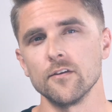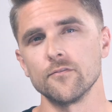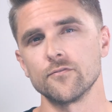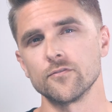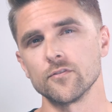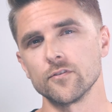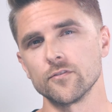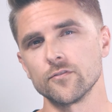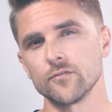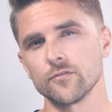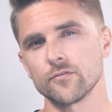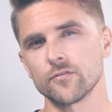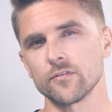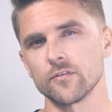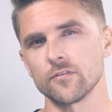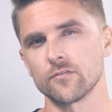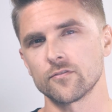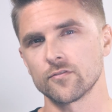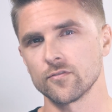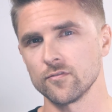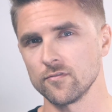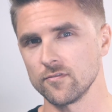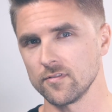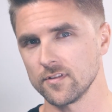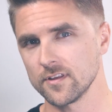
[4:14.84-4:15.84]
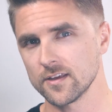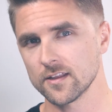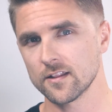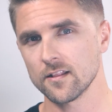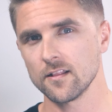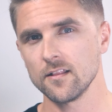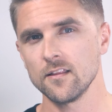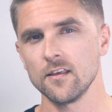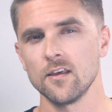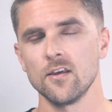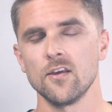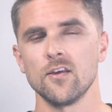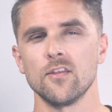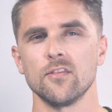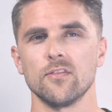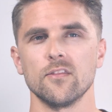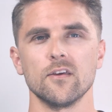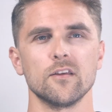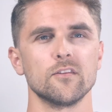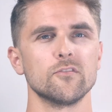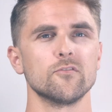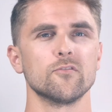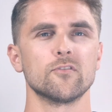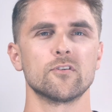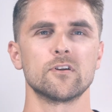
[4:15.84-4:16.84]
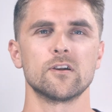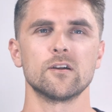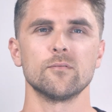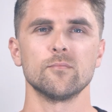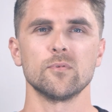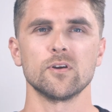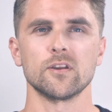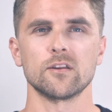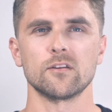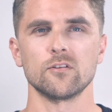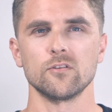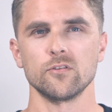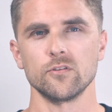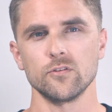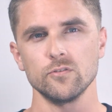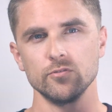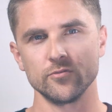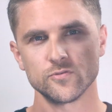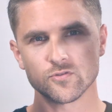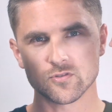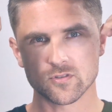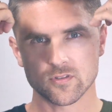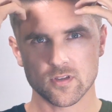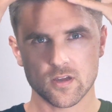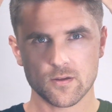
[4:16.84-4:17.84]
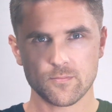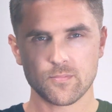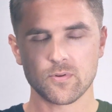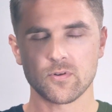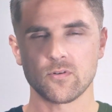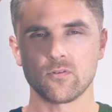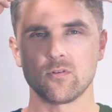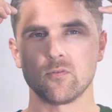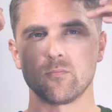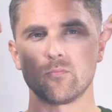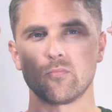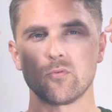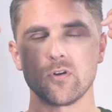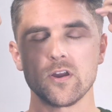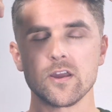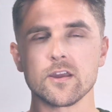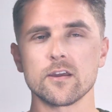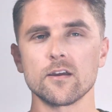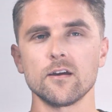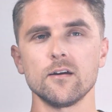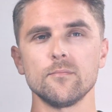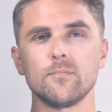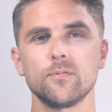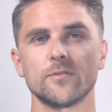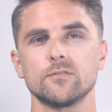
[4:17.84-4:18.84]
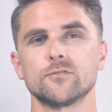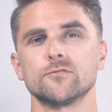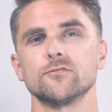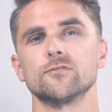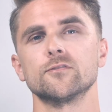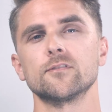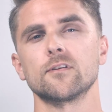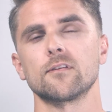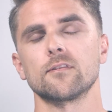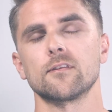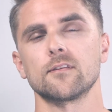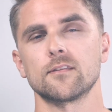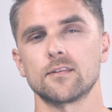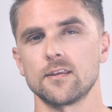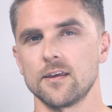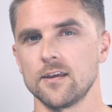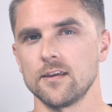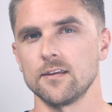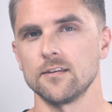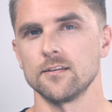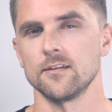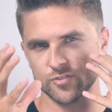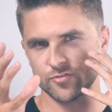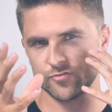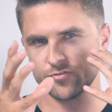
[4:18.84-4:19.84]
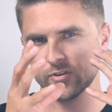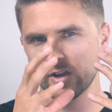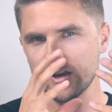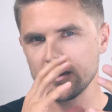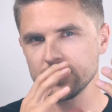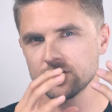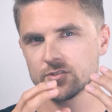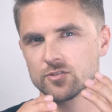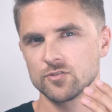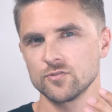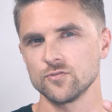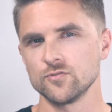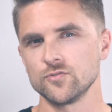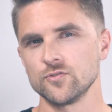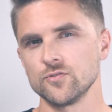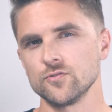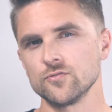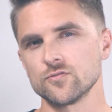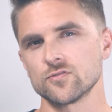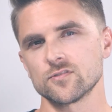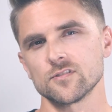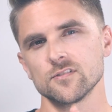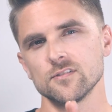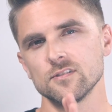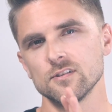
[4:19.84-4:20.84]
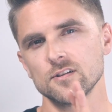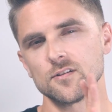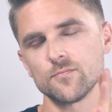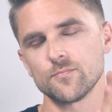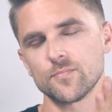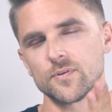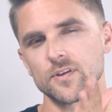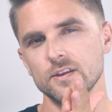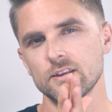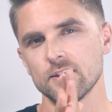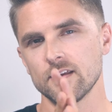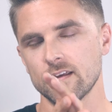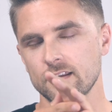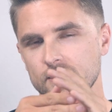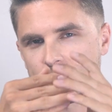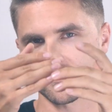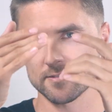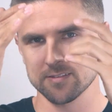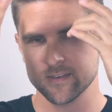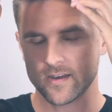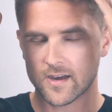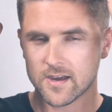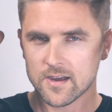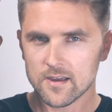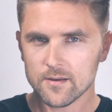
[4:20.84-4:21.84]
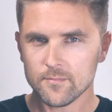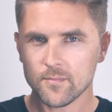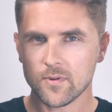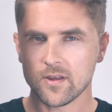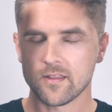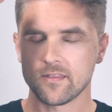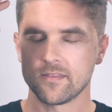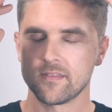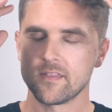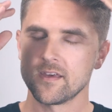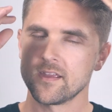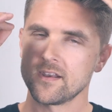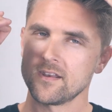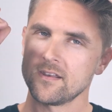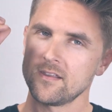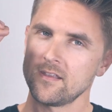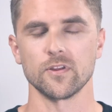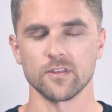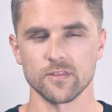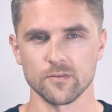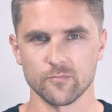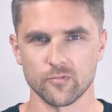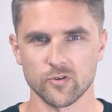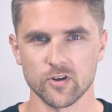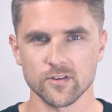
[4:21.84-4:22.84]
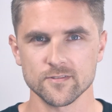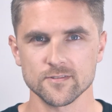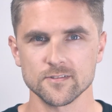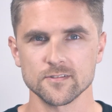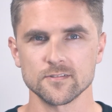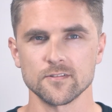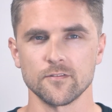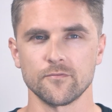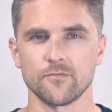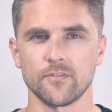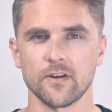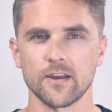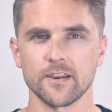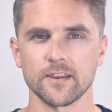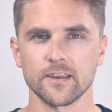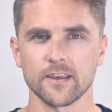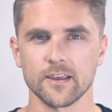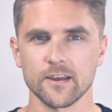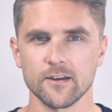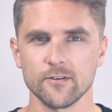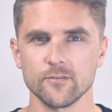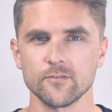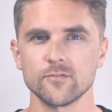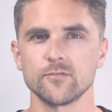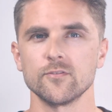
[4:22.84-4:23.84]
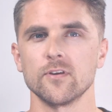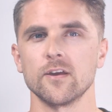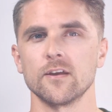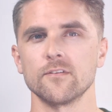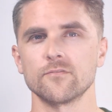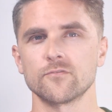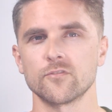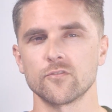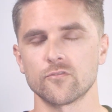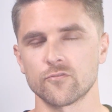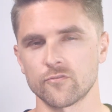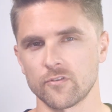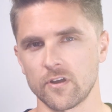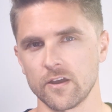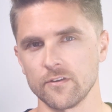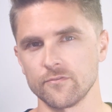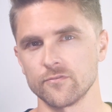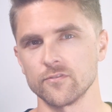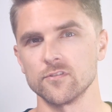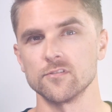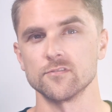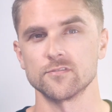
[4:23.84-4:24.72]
If you're using too little, then your hair might loosen up or break up during the day. Try to use a little bit at a time, and then in the process of finding out, you have to try for